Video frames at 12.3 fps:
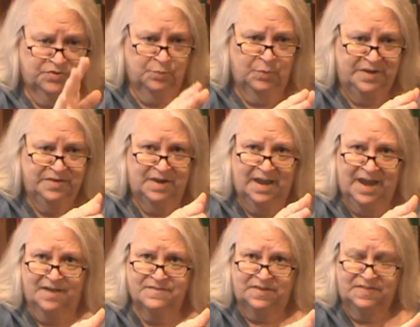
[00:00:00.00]
The one that I
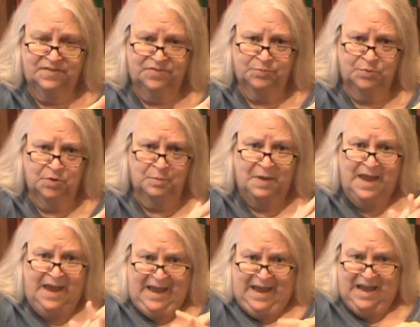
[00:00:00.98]
have in this room
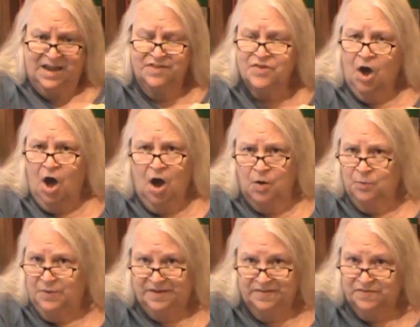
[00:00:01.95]
is
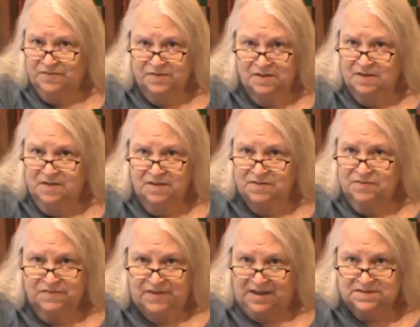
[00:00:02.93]
always
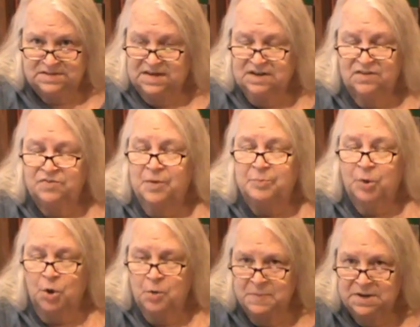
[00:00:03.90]
set. It is a
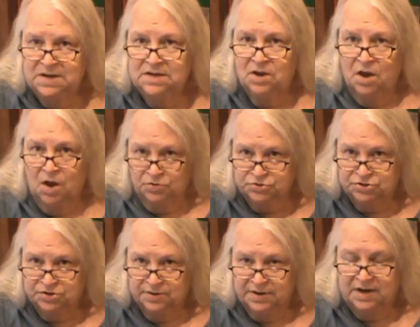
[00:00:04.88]
permanent
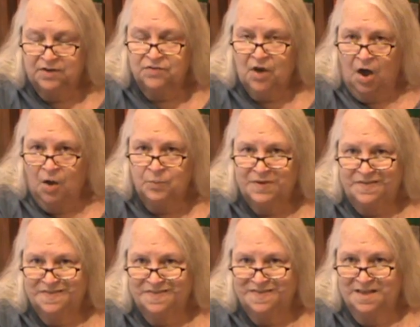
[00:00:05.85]
altar. It is
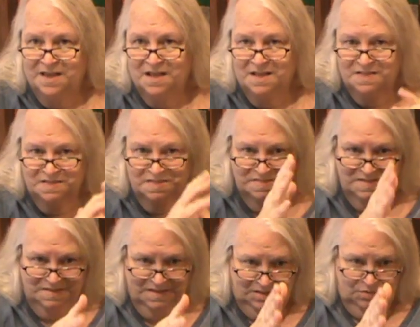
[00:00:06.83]
always,
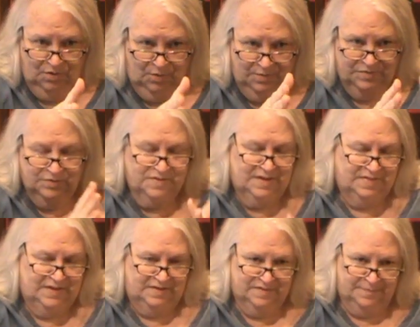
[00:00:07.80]
this. it always looks
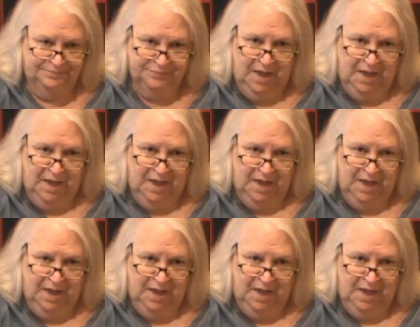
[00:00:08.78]
like this.